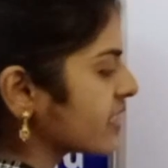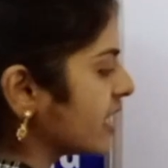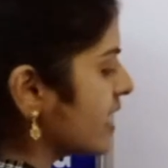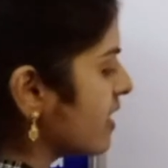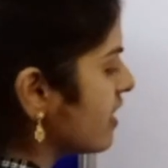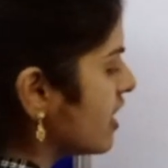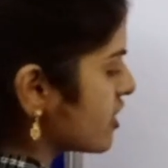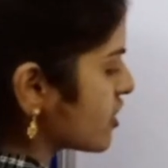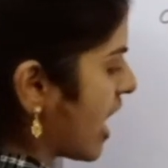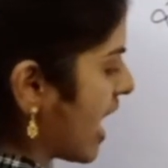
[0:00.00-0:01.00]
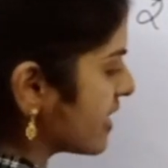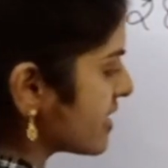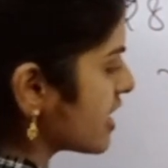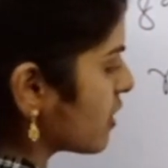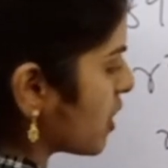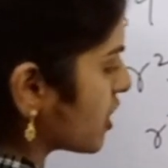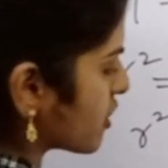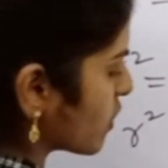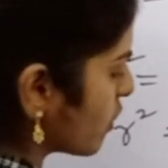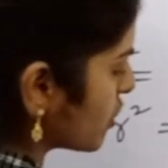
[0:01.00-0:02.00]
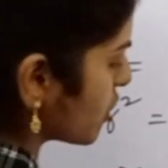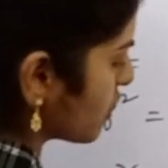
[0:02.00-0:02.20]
Clear? So R is equal to root